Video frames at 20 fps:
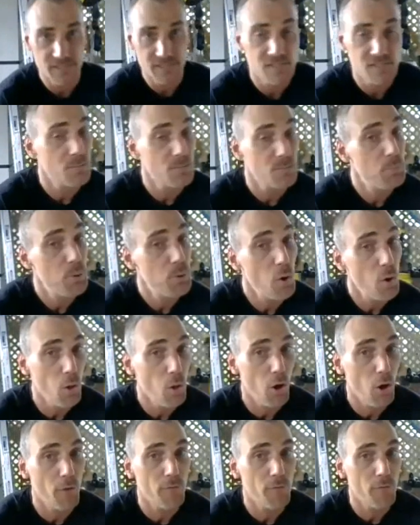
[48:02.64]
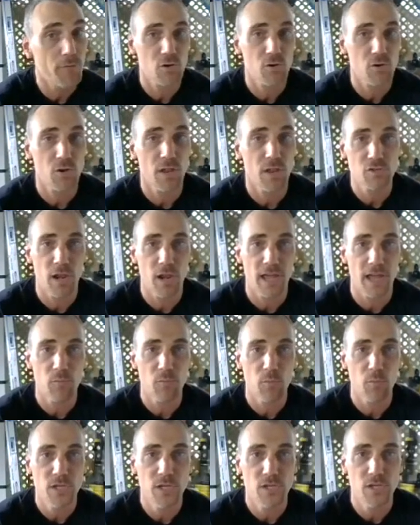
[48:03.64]
is a pullover, so sort of like we
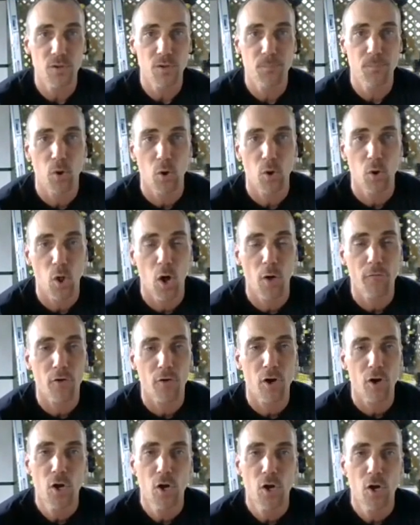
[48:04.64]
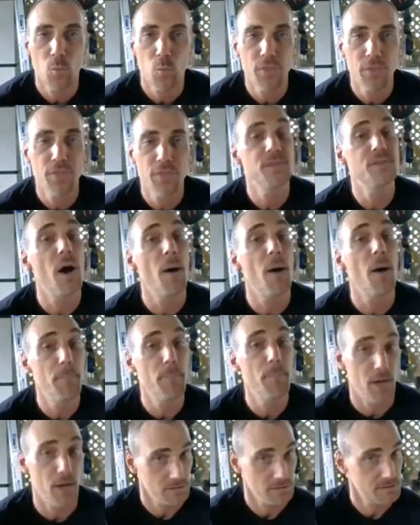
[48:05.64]
do the pullover with the
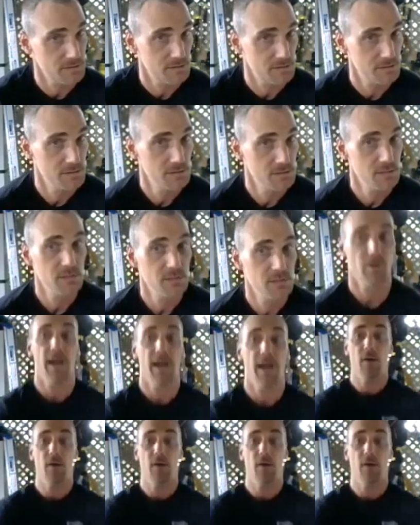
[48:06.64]
dumbbells, right?